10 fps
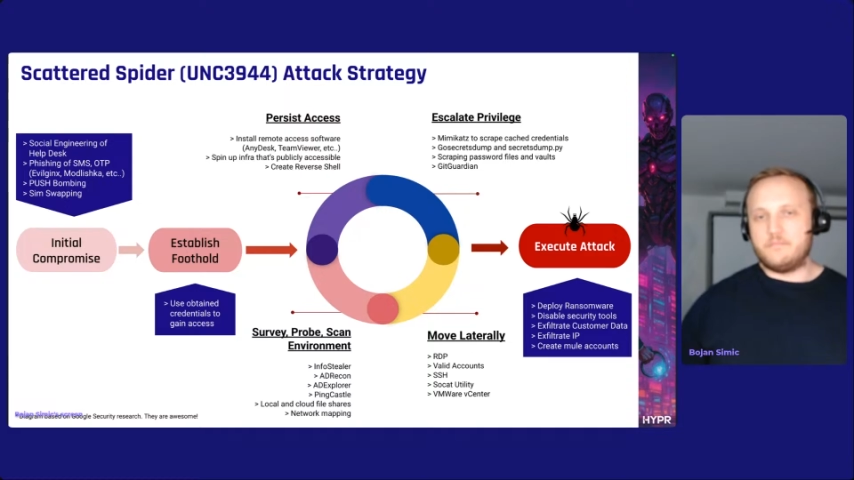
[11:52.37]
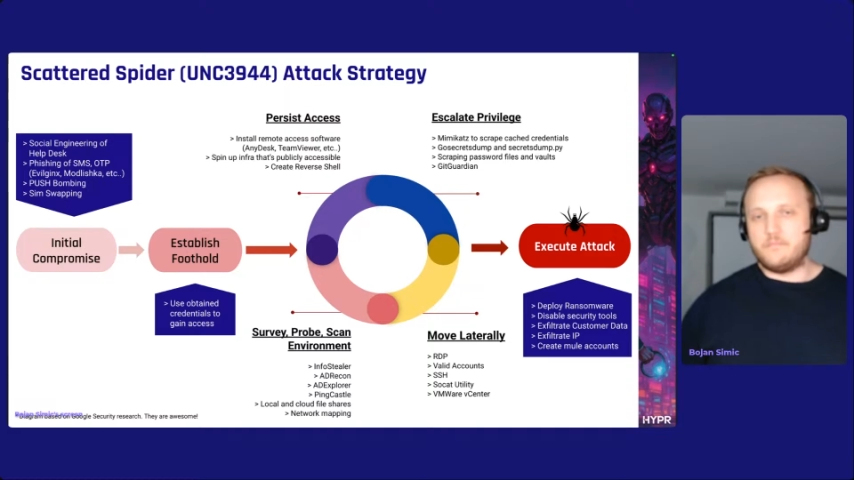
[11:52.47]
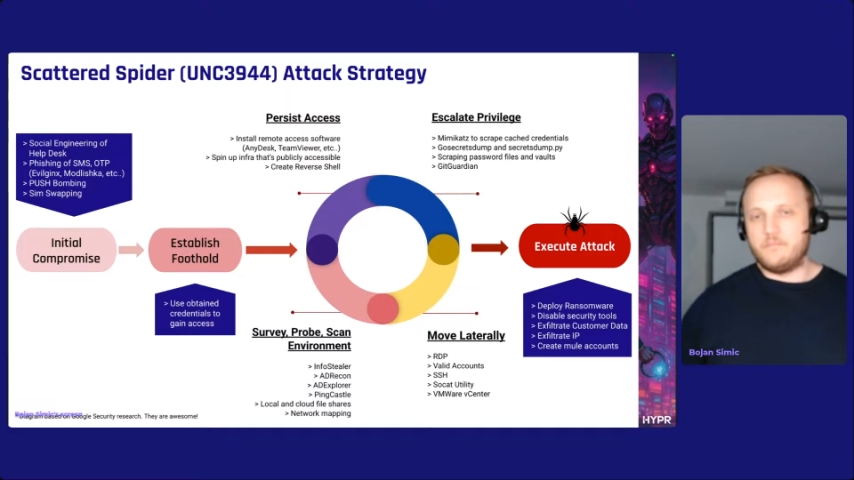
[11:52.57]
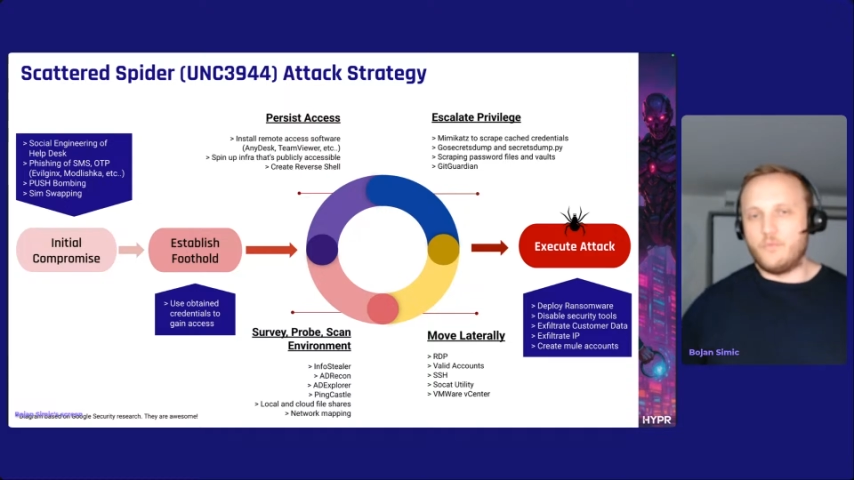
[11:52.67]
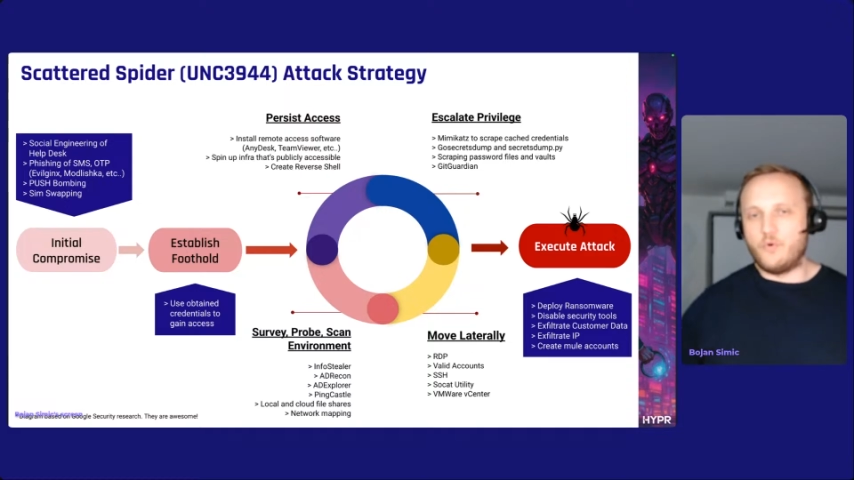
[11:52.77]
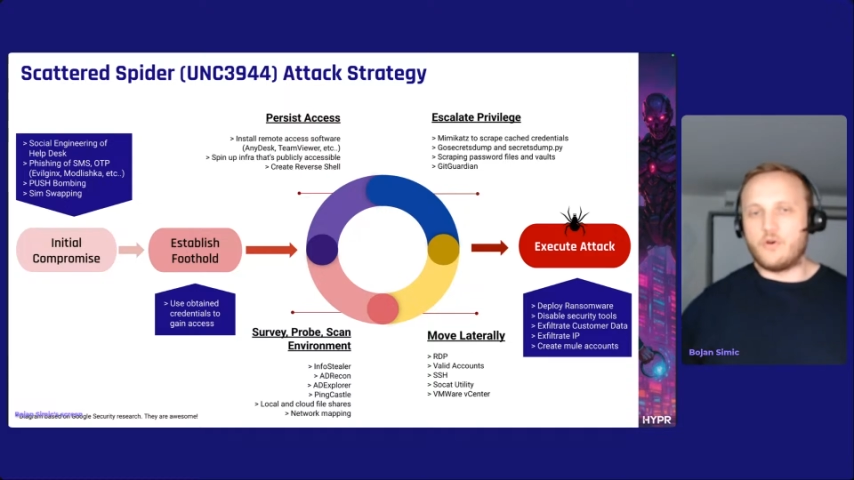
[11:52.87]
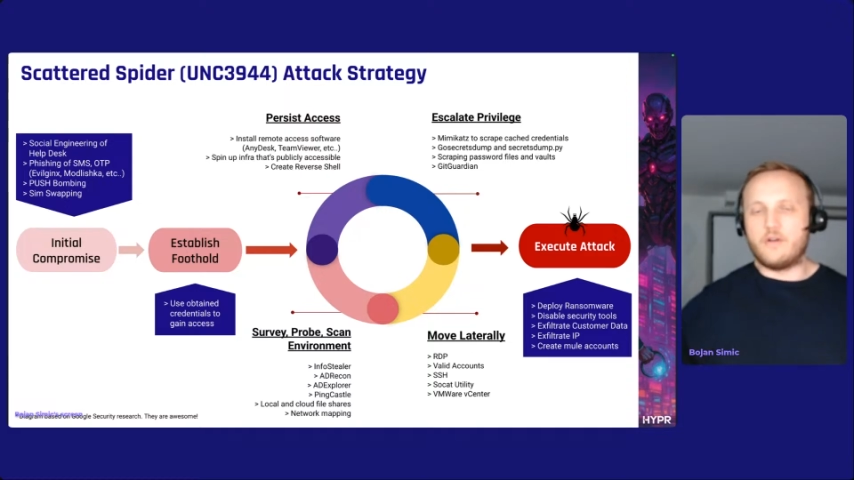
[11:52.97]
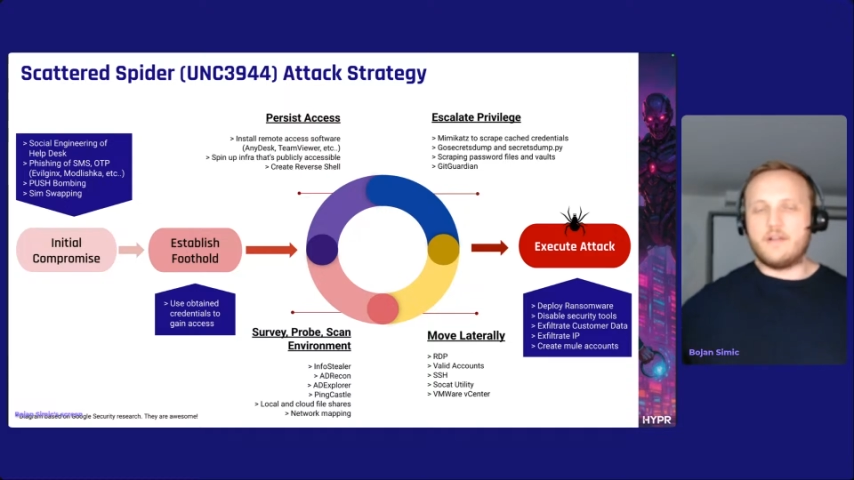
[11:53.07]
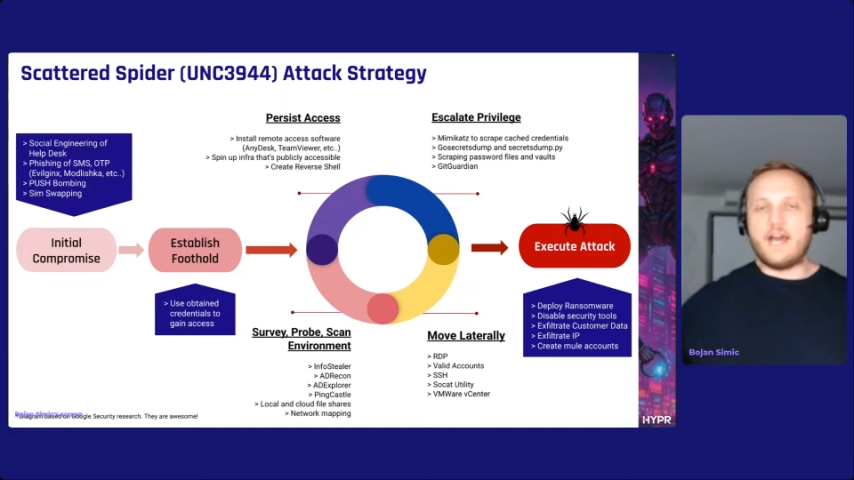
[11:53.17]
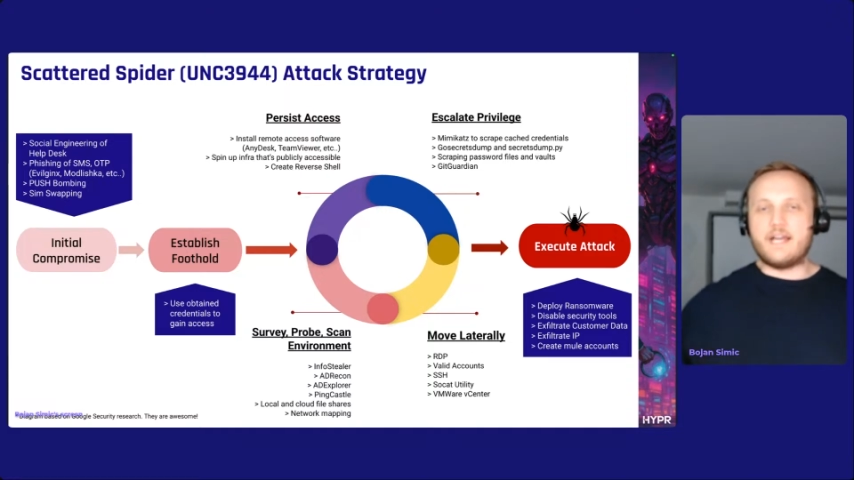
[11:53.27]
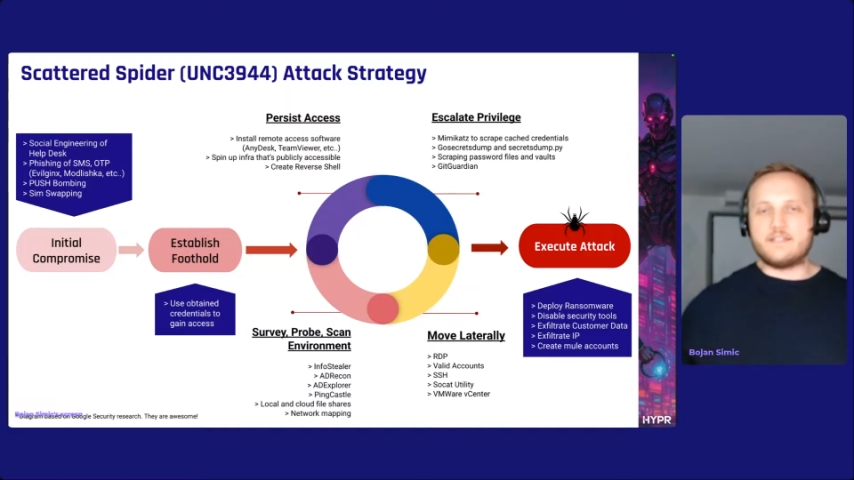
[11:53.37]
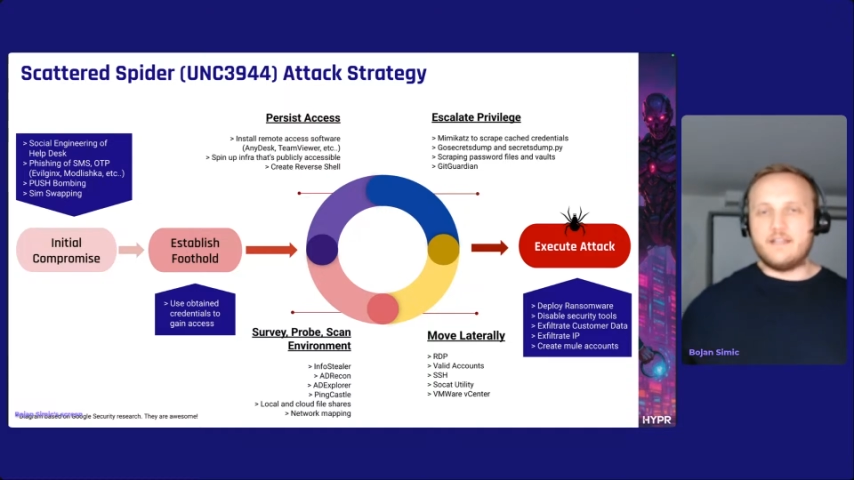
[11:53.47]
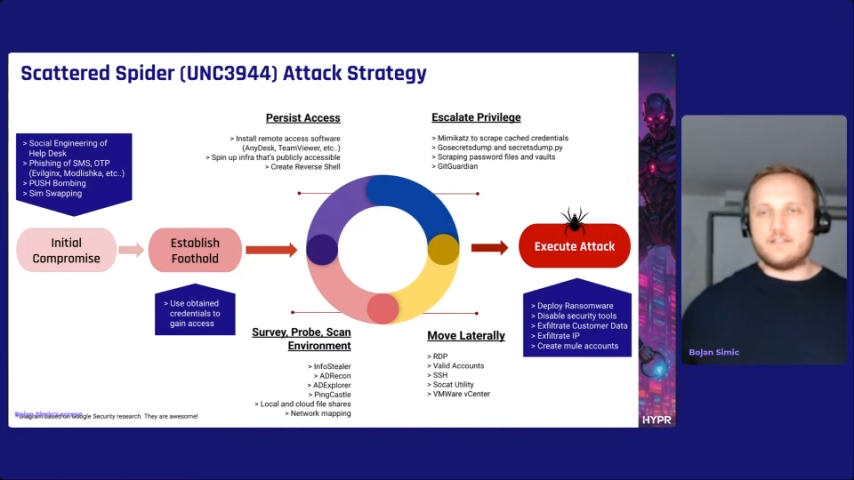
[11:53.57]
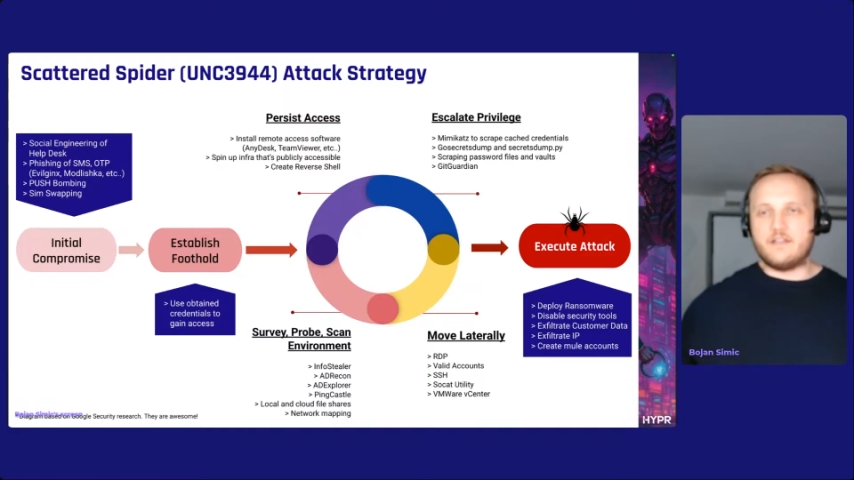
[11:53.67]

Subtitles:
more access